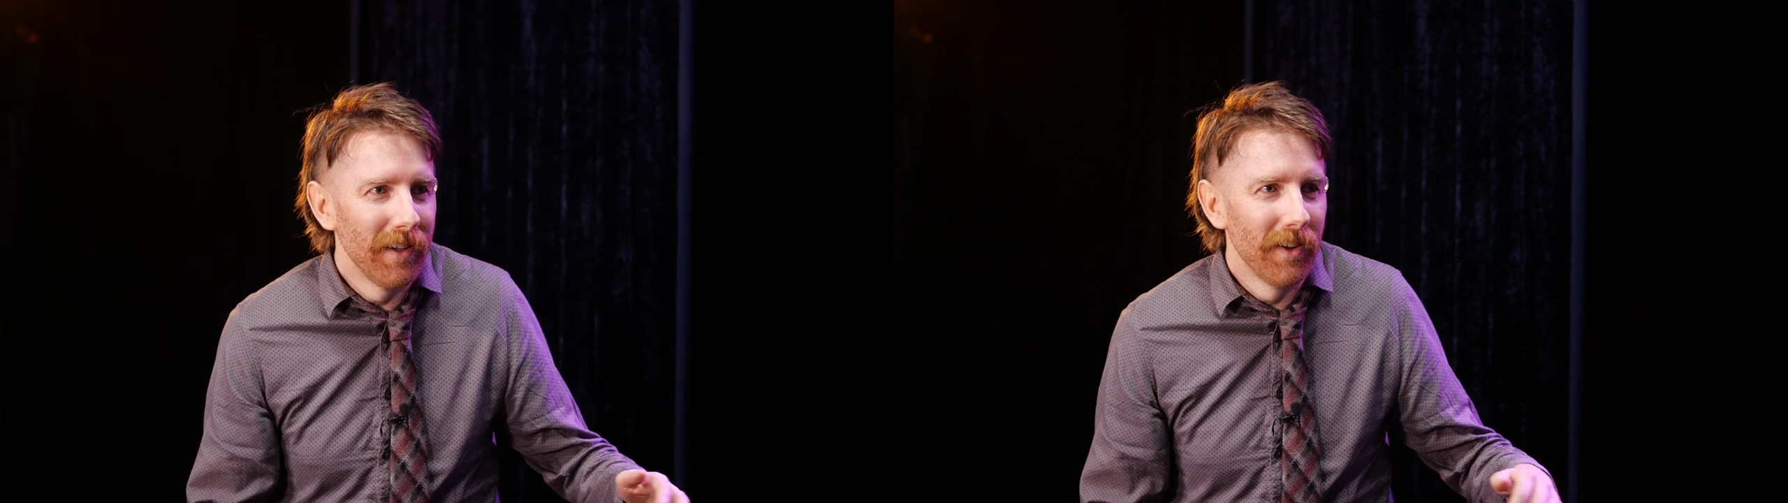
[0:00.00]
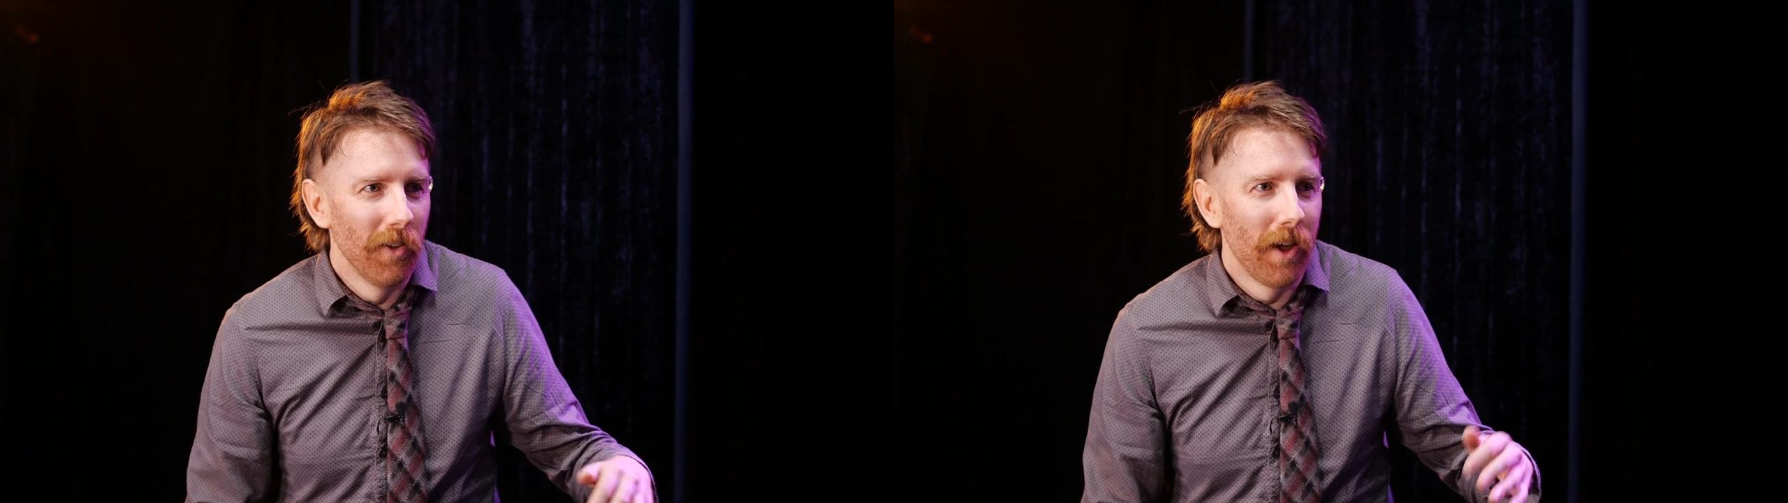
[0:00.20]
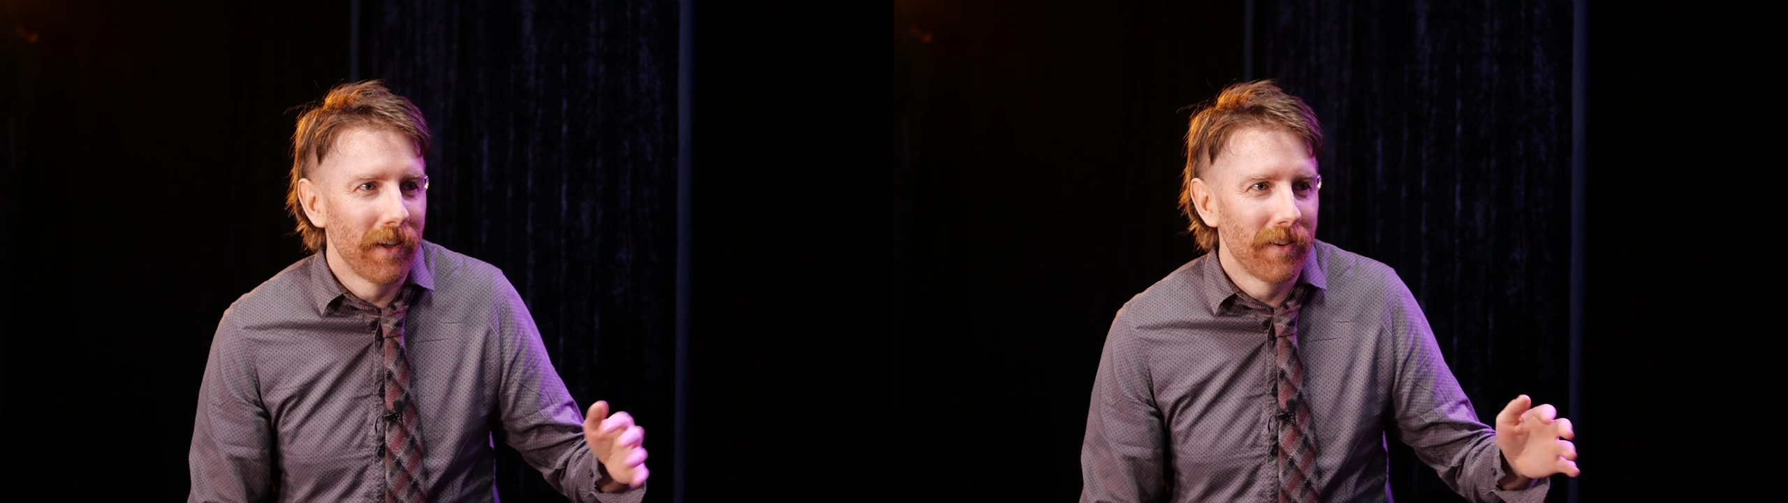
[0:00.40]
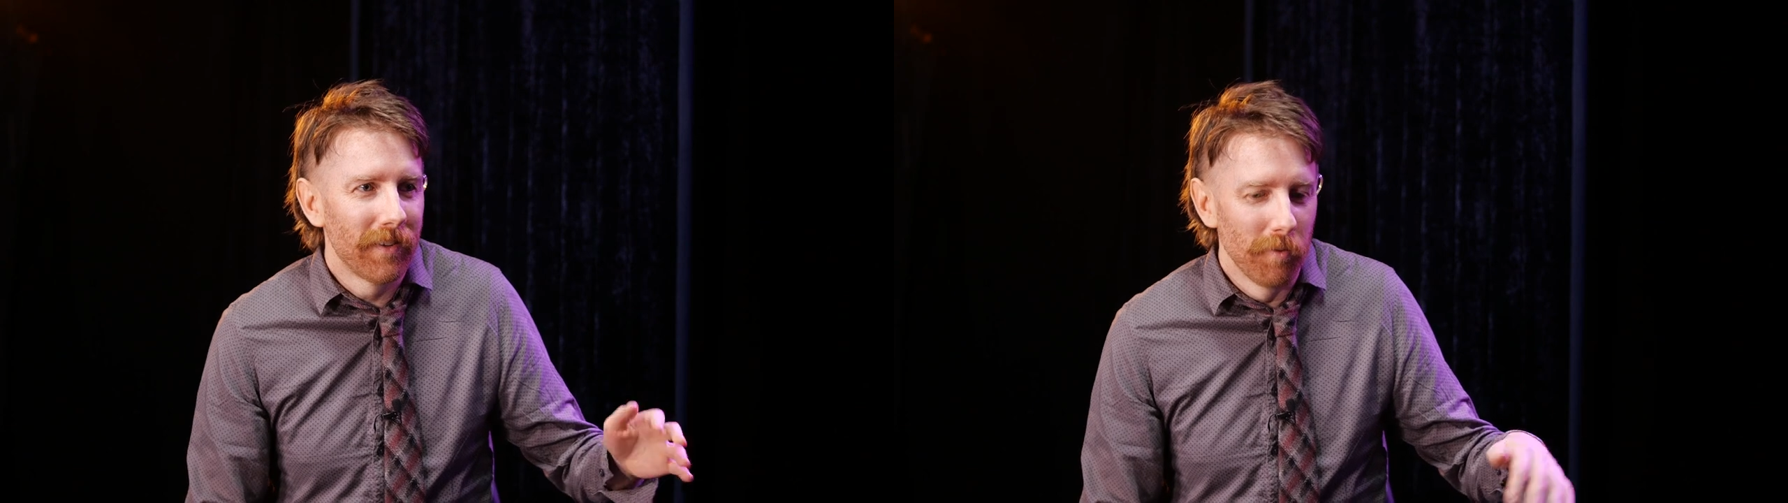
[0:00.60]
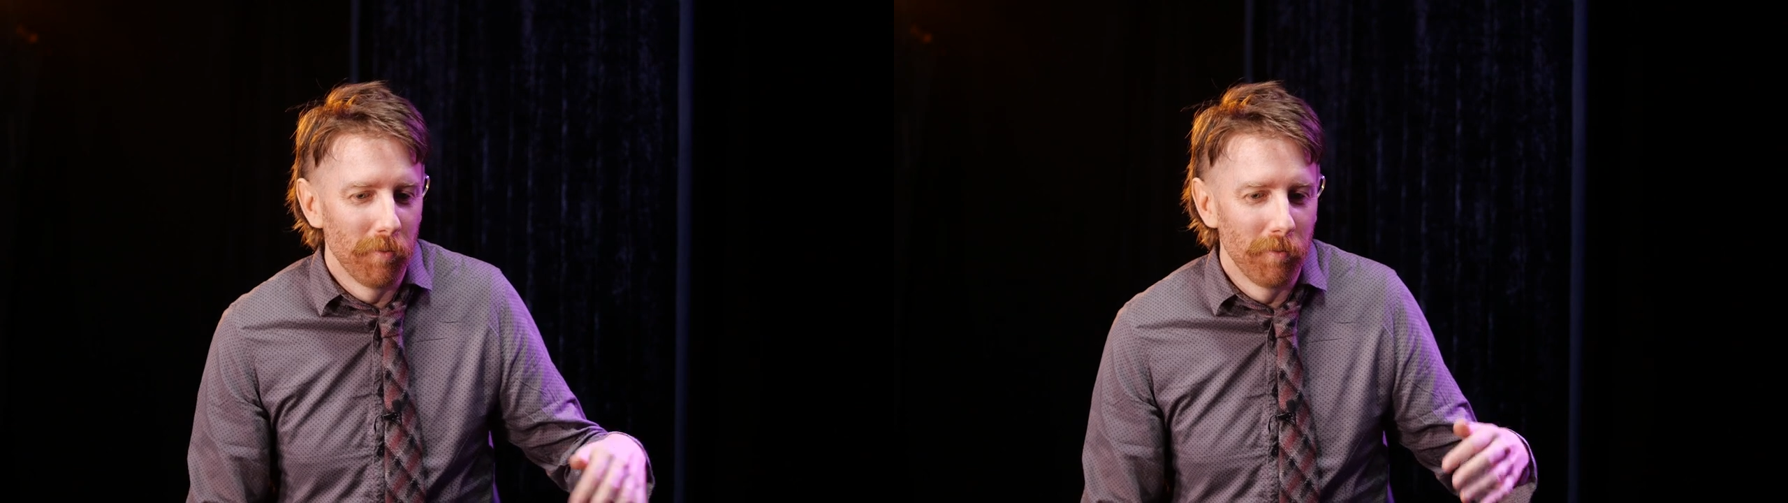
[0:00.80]
like
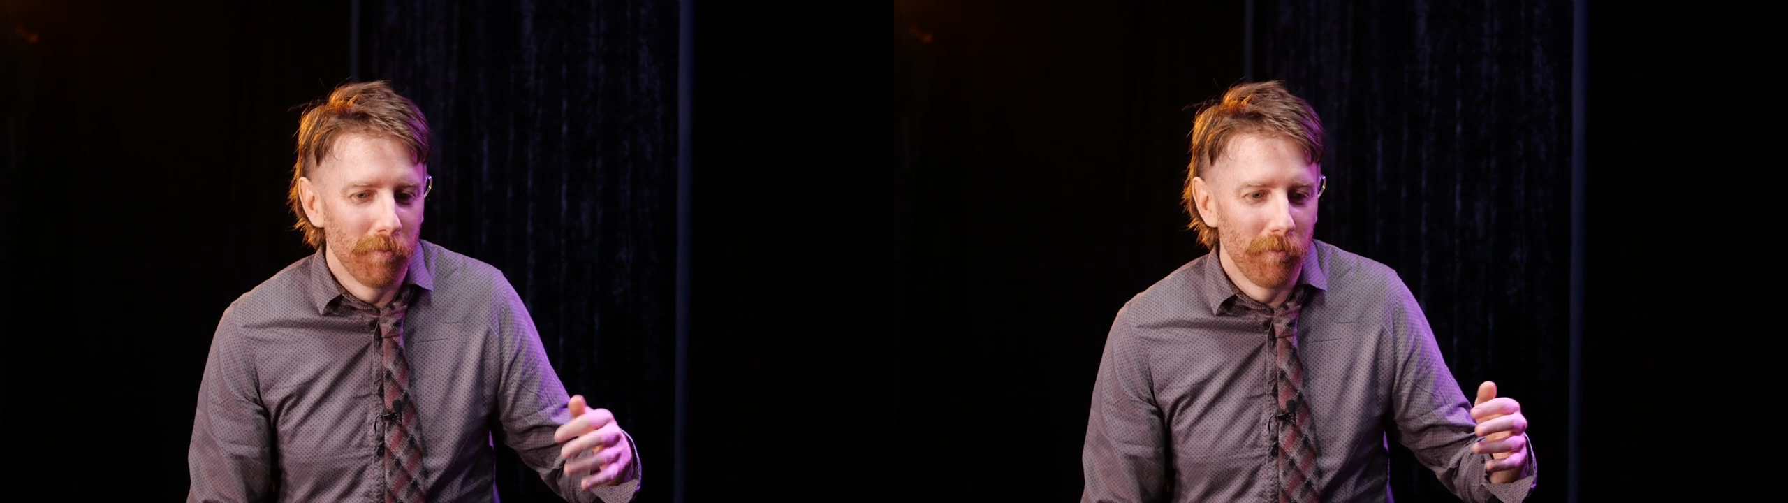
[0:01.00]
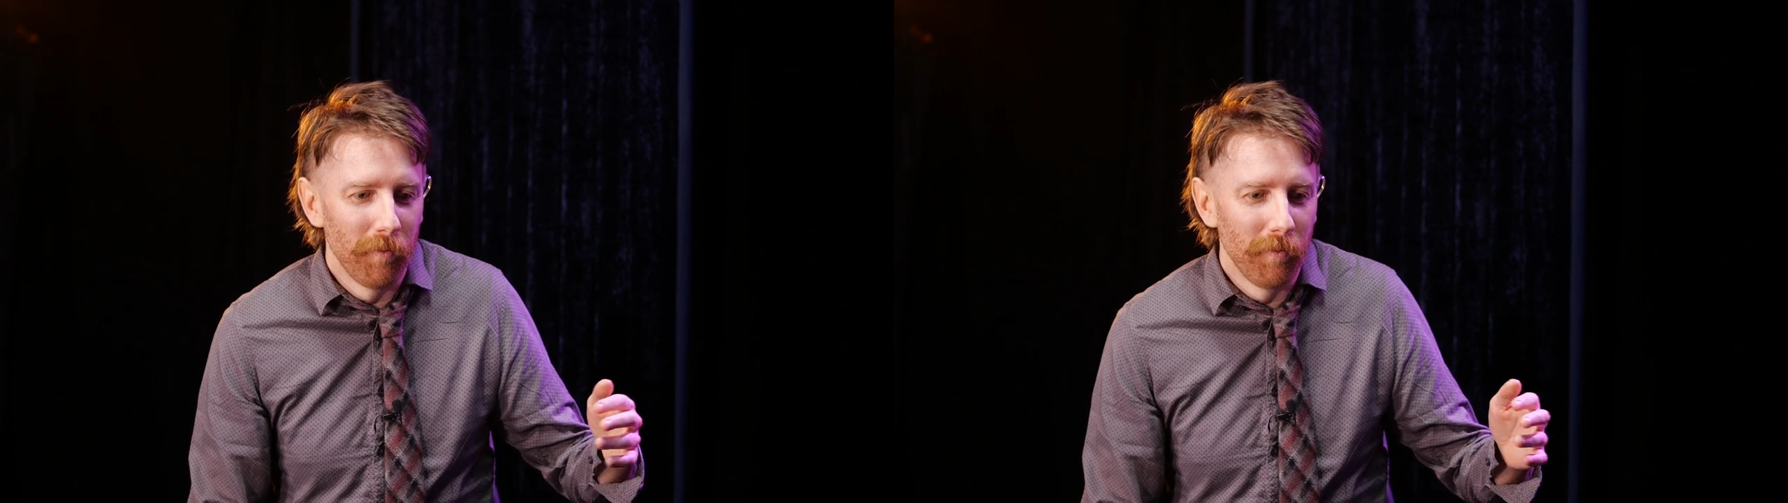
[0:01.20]
some